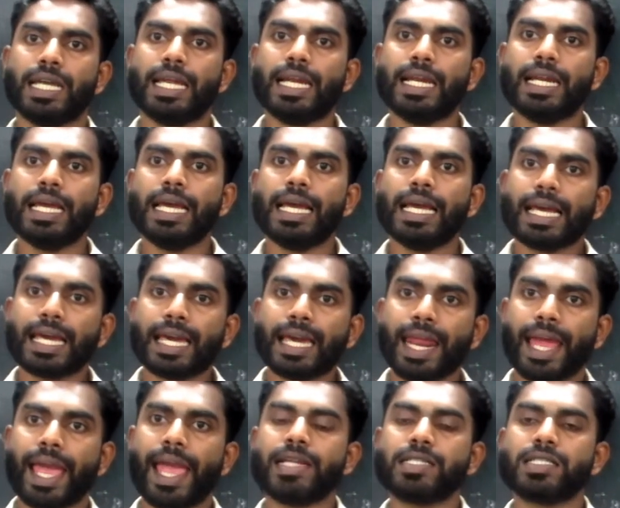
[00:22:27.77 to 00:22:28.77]
in
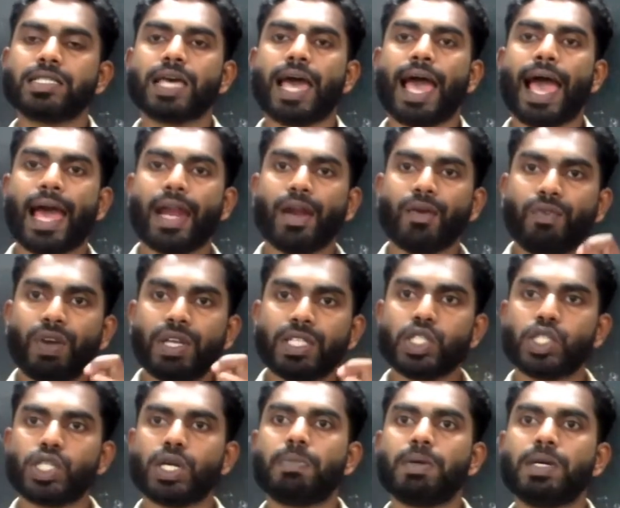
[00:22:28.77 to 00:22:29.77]
grains and
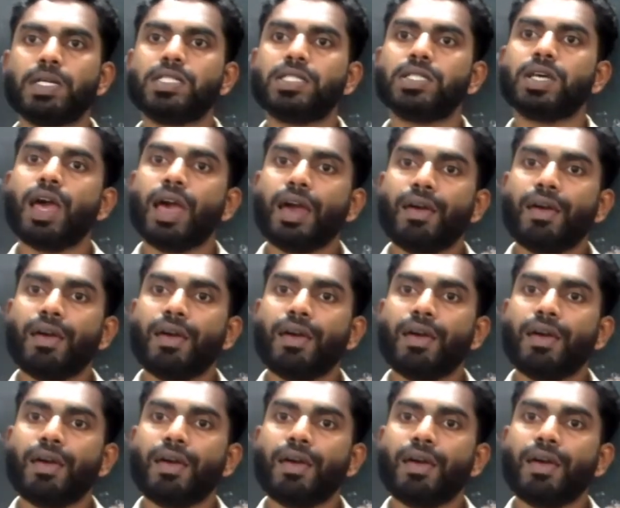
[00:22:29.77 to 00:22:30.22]
vegetables